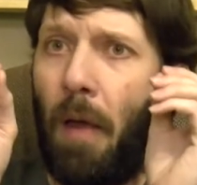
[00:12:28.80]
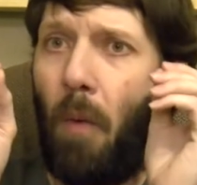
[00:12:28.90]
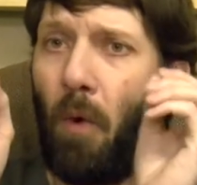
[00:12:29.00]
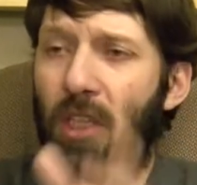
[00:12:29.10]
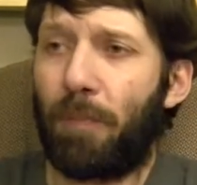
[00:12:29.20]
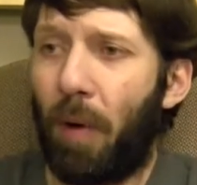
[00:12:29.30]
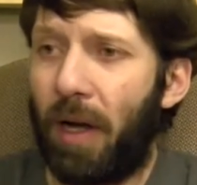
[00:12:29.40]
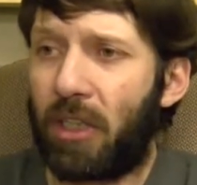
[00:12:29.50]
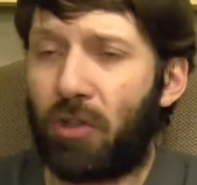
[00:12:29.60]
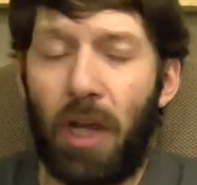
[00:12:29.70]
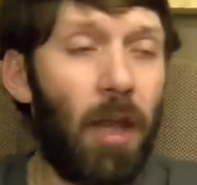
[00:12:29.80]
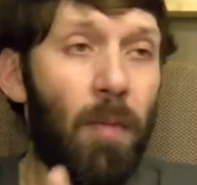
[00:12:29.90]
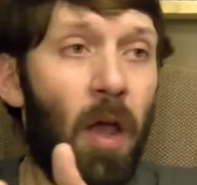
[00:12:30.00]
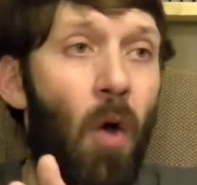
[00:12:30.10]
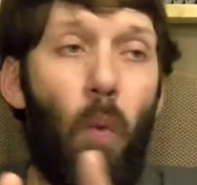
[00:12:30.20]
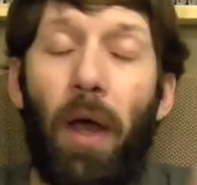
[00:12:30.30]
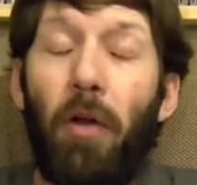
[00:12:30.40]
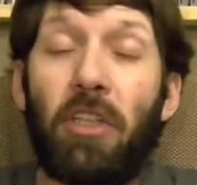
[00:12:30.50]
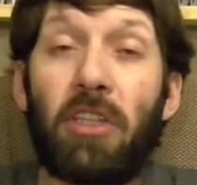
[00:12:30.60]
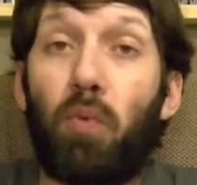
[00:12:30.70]
Wish Upon a Dream, why
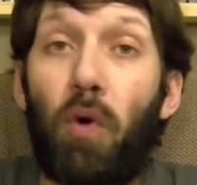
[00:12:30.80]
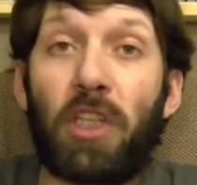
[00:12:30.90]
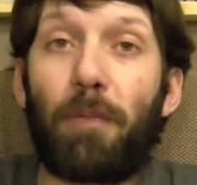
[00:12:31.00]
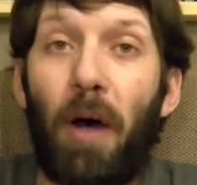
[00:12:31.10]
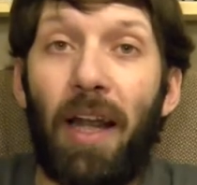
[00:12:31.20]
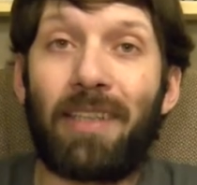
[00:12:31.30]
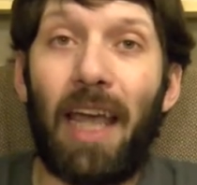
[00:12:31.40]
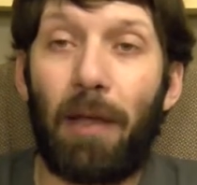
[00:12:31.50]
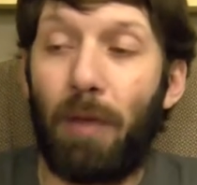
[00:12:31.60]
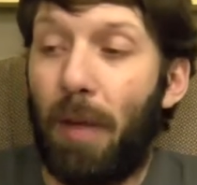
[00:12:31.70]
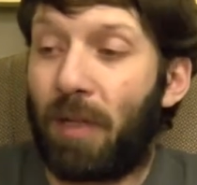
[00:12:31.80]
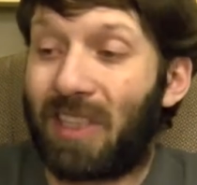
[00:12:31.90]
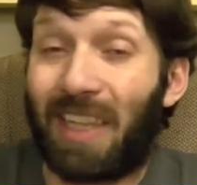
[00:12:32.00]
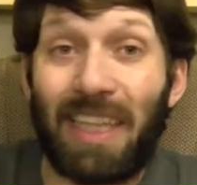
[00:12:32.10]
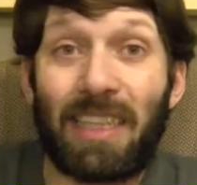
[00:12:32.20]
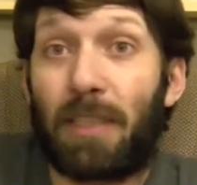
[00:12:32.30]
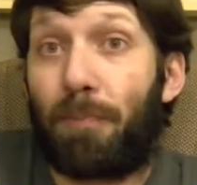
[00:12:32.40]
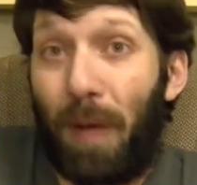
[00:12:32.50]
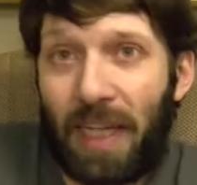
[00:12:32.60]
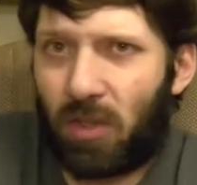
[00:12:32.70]
don't you just wish upon a dank meme? Because at least that's
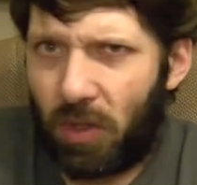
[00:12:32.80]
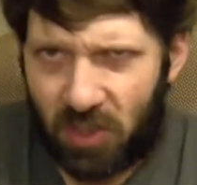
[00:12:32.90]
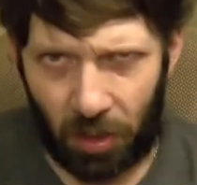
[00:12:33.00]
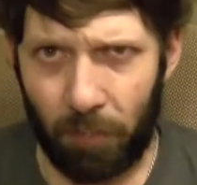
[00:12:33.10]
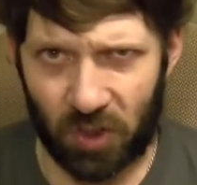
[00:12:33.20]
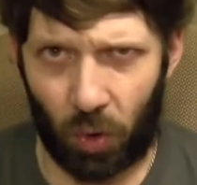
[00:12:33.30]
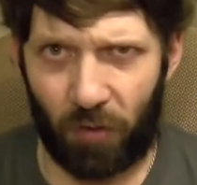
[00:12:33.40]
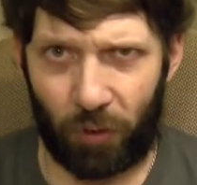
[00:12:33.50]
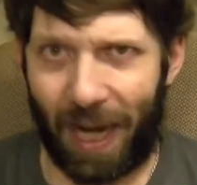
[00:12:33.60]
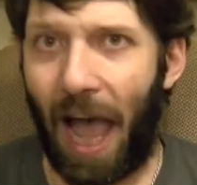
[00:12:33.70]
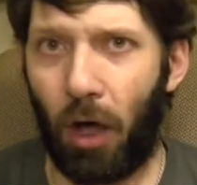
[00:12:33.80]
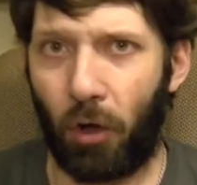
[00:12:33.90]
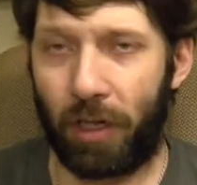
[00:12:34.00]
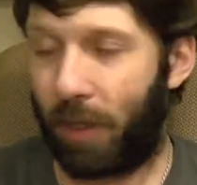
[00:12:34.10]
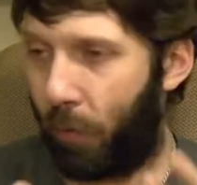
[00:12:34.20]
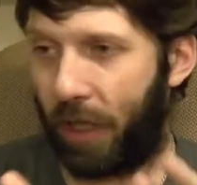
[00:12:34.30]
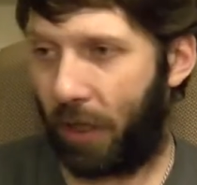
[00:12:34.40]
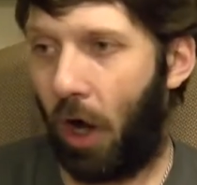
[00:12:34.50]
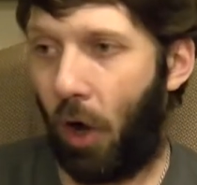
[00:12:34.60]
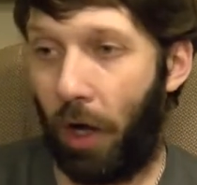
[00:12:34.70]
based on some sort of reality that we can
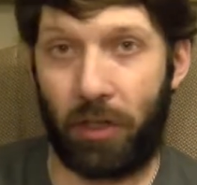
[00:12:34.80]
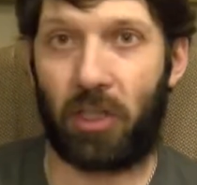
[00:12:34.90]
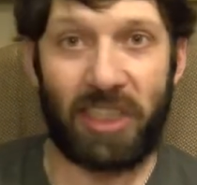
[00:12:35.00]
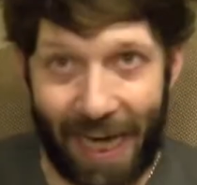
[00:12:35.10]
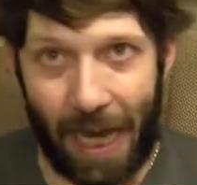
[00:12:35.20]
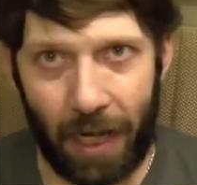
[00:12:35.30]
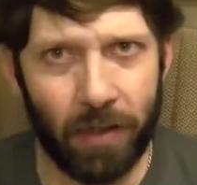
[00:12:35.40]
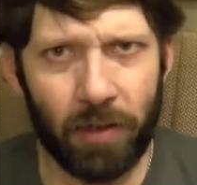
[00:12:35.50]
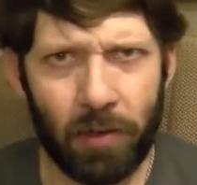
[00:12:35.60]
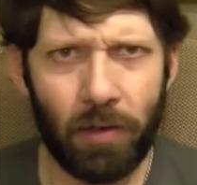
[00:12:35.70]
all understand.